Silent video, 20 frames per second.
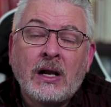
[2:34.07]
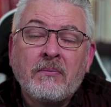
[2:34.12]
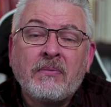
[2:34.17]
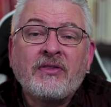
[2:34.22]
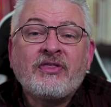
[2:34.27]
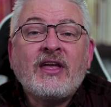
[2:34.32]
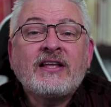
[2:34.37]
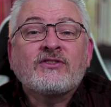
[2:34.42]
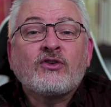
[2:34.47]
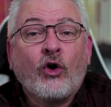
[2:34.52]

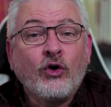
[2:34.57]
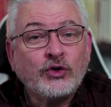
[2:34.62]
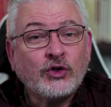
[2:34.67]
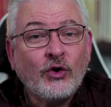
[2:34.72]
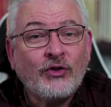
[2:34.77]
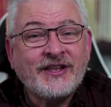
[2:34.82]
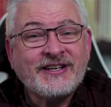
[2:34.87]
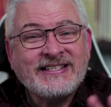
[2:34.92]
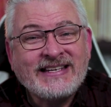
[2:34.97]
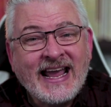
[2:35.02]
But that's
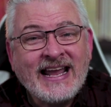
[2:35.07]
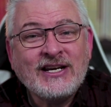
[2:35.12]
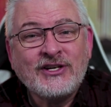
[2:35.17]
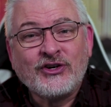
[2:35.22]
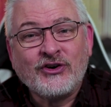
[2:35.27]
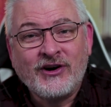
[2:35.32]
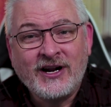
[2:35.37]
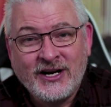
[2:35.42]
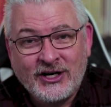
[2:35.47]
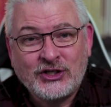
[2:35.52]
also the
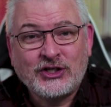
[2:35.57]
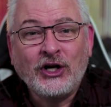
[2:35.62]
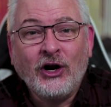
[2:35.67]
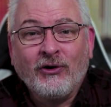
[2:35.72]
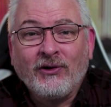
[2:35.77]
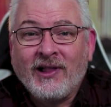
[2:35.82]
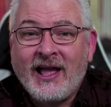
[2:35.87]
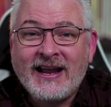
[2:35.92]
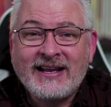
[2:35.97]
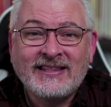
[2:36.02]
danger in a
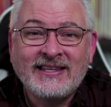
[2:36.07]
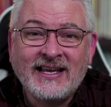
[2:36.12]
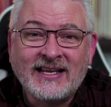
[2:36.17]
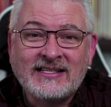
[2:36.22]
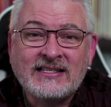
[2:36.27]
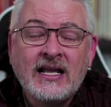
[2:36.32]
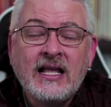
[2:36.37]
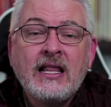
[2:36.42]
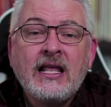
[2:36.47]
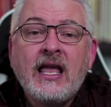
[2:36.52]
show like
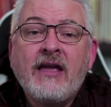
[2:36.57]
this.